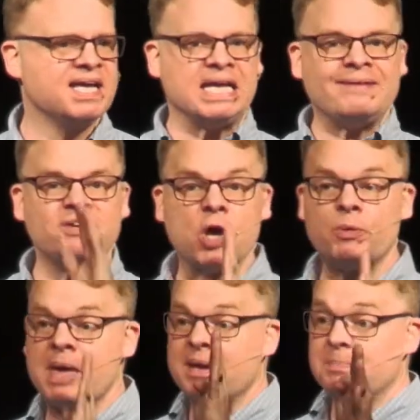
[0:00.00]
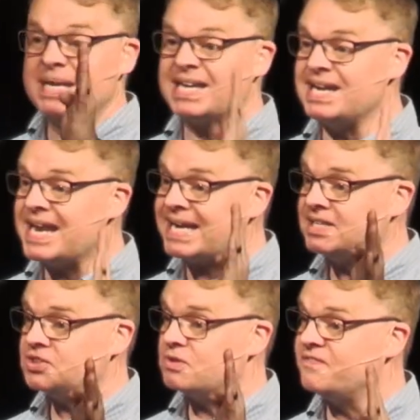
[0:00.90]
Even though we may be
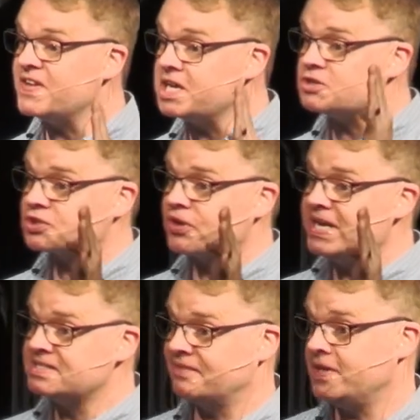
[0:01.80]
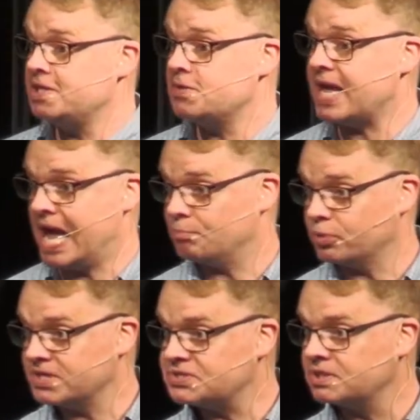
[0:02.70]
connected through video screens and video
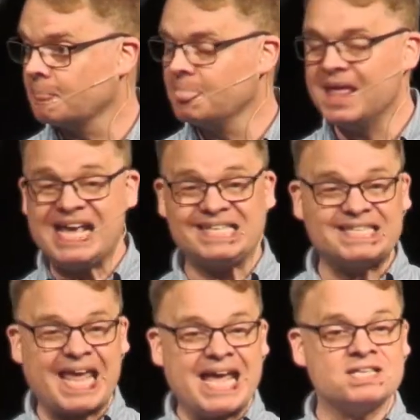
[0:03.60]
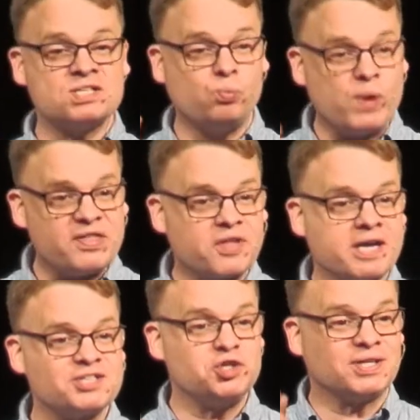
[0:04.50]
cameras, he stands with
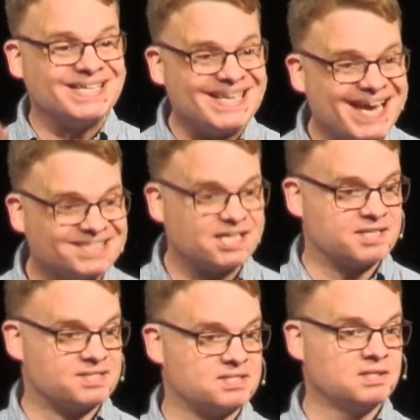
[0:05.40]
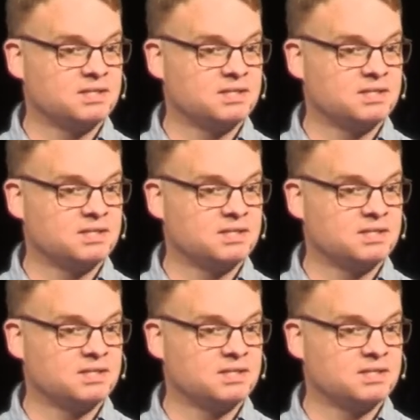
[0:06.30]
us to connect us,